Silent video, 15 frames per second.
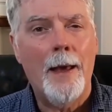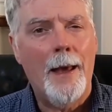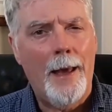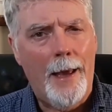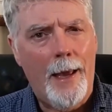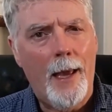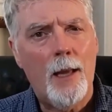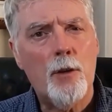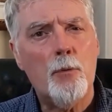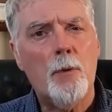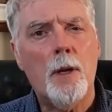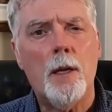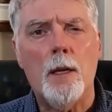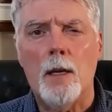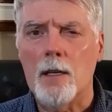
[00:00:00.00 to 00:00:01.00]

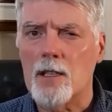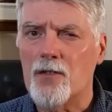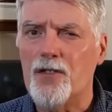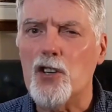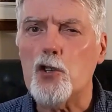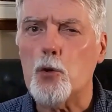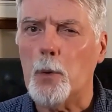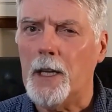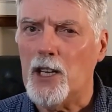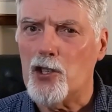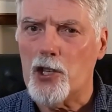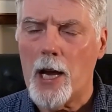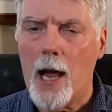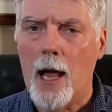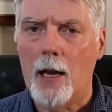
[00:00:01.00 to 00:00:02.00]
Henry is visually
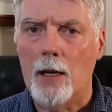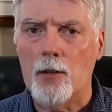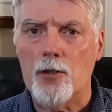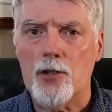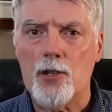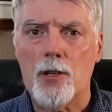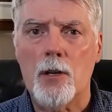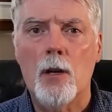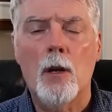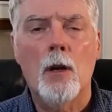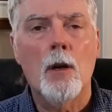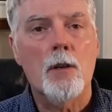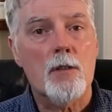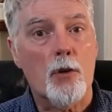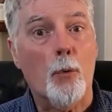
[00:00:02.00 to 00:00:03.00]
challenged,
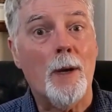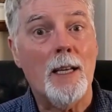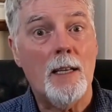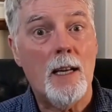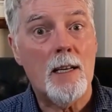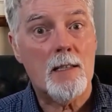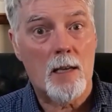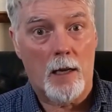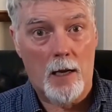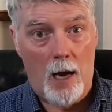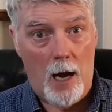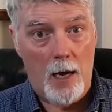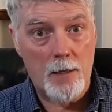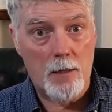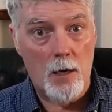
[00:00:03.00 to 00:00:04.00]
so he needs a
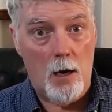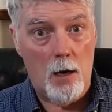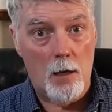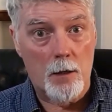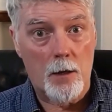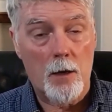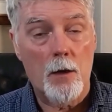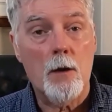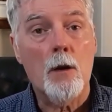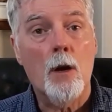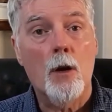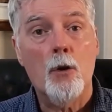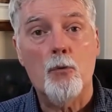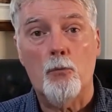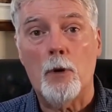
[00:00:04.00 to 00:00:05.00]
guide dog.
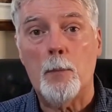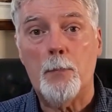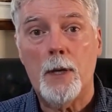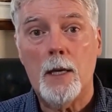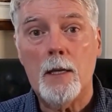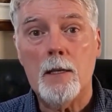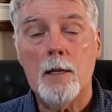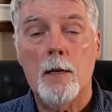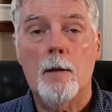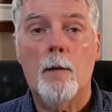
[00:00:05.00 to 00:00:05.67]
Repeat.